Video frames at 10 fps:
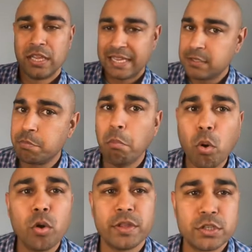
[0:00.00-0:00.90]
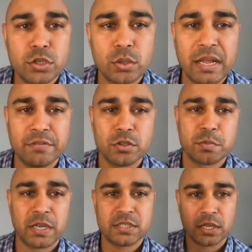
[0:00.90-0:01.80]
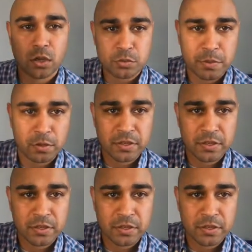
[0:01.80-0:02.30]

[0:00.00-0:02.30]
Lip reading: is more than 2 levels because it goes beyond